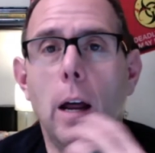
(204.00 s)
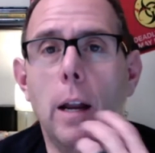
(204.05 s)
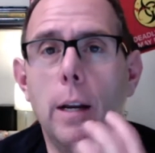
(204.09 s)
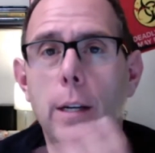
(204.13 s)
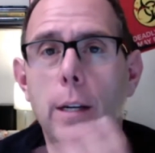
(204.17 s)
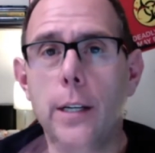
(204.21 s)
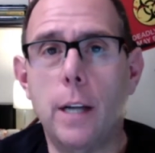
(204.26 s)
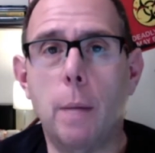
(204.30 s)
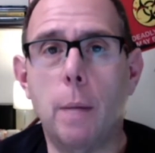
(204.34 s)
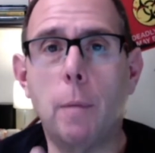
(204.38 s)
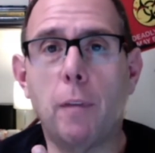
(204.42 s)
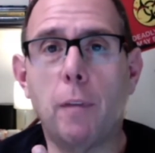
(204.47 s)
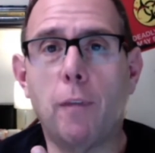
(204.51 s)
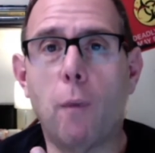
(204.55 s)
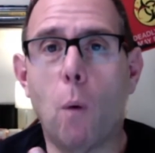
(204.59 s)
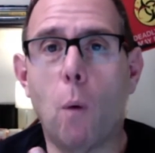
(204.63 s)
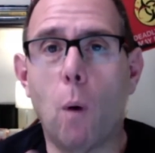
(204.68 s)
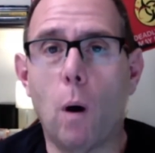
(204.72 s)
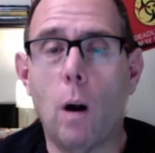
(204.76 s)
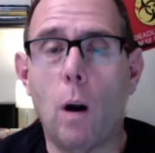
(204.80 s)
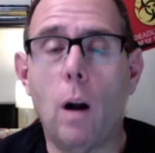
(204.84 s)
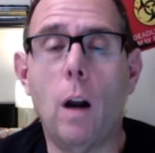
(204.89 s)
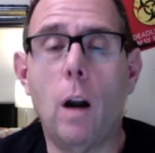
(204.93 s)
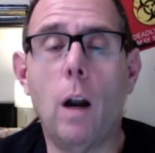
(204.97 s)
Number
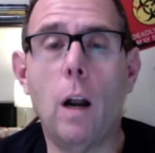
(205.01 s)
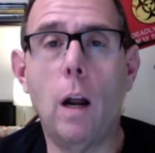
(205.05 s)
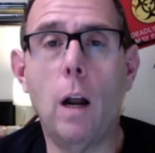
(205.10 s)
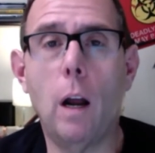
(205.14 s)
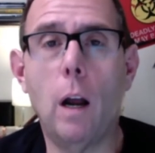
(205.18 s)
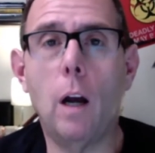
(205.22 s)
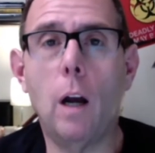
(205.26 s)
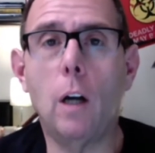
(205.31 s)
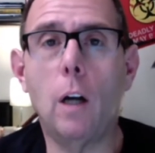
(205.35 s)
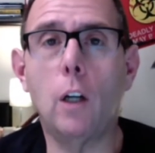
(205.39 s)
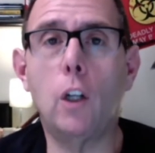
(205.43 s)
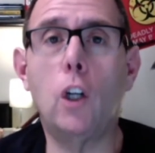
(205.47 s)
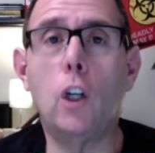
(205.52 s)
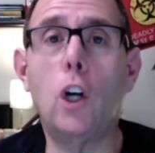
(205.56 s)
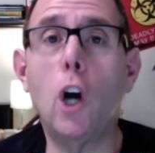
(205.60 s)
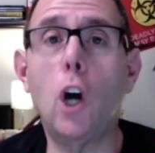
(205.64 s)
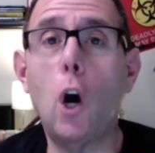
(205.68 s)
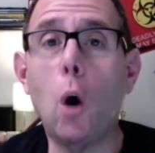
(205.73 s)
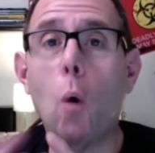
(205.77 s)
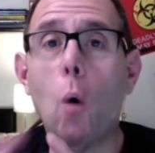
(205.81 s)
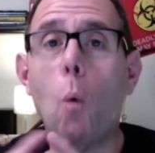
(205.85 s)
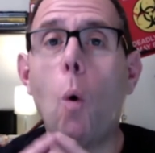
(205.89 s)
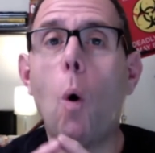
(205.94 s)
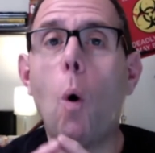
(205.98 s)
4,
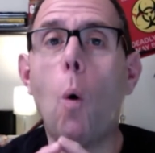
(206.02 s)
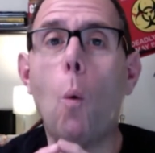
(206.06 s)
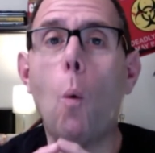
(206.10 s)
go